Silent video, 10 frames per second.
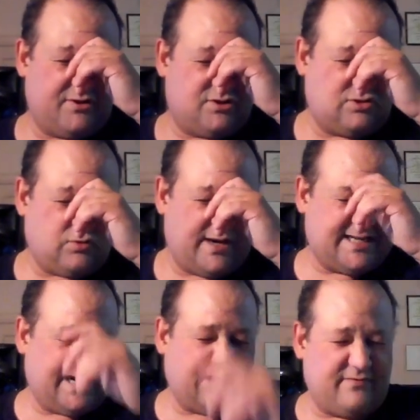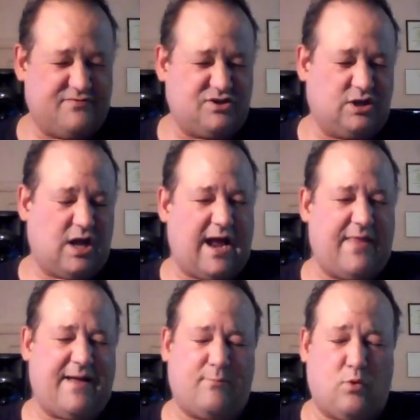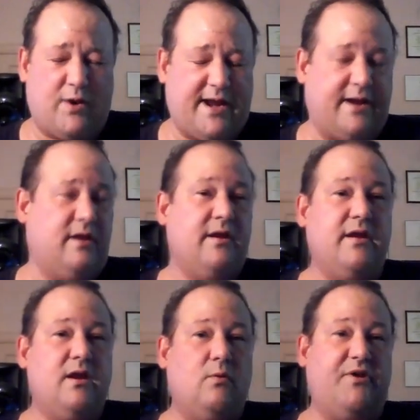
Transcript: on the 22nd of July that morning